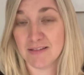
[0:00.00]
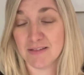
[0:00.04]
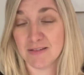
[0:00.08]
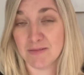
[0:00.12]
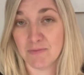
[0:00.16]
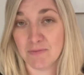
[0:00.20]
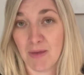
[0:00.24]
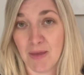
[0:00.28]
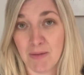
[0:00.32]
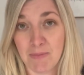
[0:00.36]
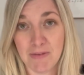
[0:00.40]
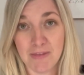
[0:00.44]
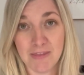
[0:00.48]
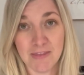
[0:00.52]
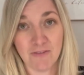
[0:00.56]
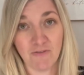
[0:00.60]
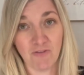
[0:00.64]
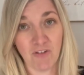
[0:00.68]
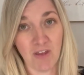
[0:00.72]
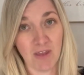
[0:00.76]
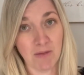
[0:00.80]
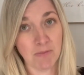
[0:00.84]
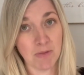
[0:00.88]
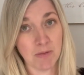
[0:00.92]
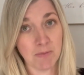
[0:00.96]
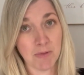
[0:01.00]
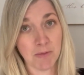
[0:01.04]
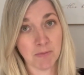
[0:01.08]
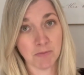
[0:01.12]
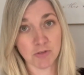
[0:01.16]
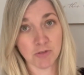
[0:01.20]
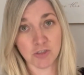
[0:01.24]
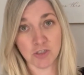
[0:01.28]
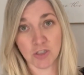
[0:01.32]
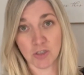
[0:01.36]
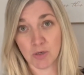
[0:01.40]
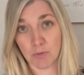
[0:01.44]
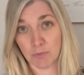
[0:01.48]
maybe family
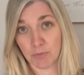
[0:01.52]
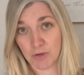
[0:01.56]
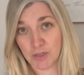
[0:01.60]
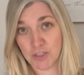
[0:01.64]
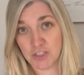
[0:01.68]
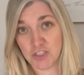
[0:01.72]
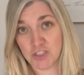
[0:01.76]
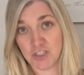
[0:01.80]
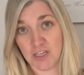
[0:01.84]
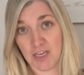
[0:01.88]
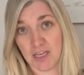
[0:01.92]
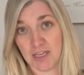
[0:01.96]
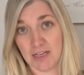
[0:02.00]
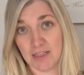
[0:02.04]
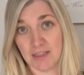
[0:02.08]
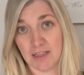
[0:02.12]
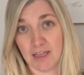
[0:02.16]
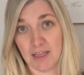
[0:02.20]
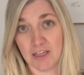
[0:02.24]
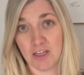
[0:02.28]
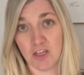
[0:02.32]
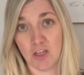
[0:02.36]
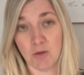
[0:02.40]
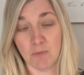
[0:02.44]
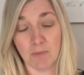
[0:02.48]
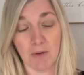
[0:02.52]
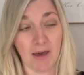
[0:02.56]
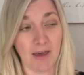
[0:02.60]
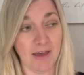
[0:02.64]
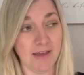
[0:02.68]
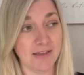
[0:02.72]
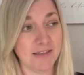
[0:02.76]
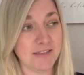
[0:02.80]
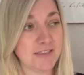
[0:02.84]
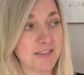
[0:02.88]
members don't appreciate it like you might.